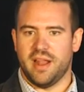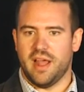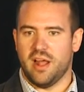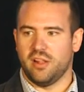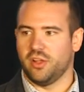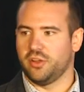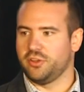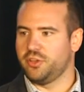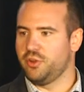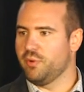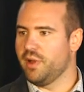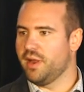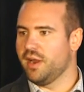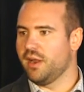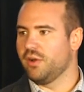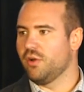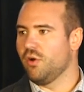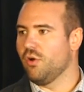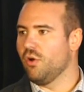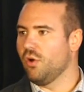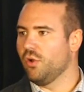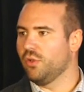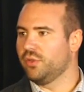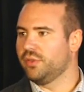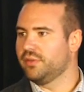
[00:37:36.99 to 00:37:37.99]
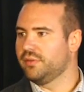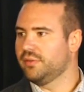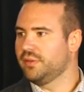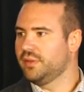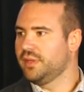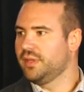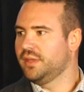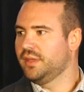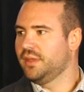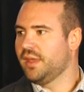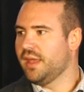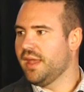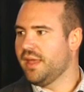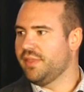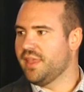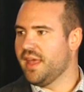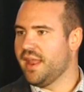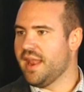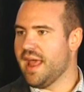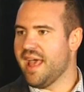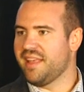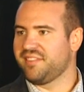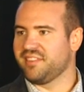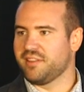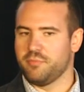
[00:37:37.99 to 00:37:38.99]
How long do you wait on hold? And
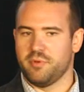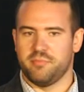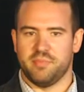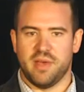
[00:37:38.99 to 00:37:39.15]
then ask them